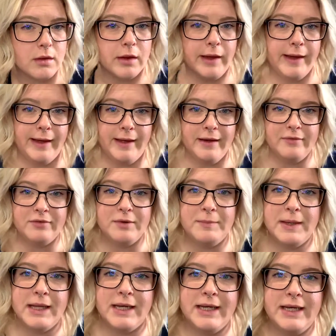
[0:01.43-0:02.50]
Hey
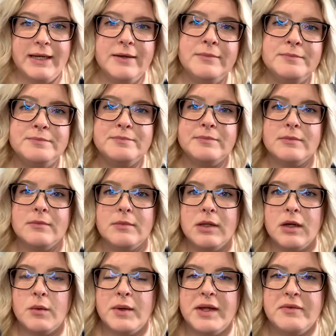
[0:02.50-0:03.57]
everybody, I'm
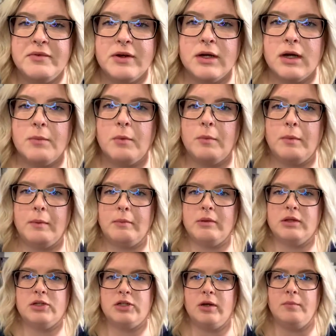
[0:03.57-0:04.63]
gonna wait for a couple people to
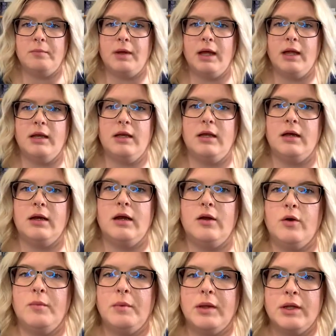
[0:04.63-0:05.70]
jump on here. I know
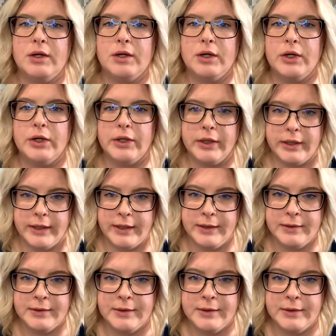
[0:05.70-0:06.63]
I'm a little early,